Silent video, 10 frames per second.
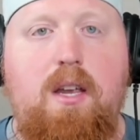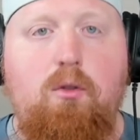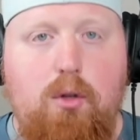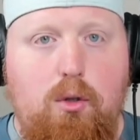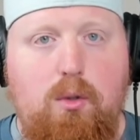
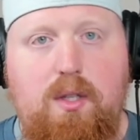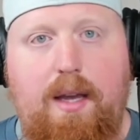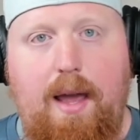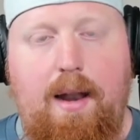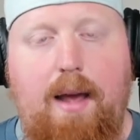
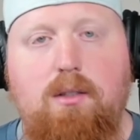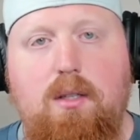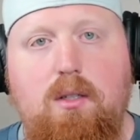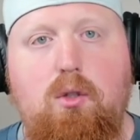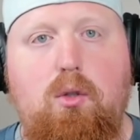introducing
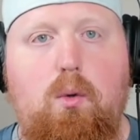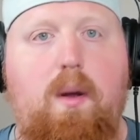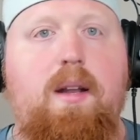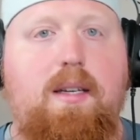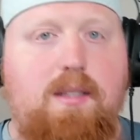NX into
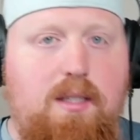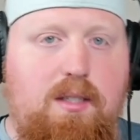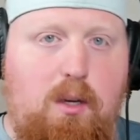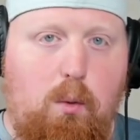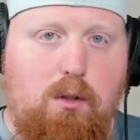an
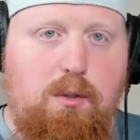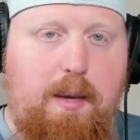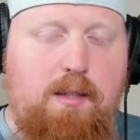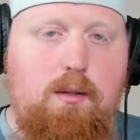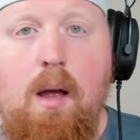existing
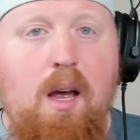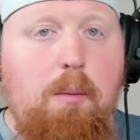workspace.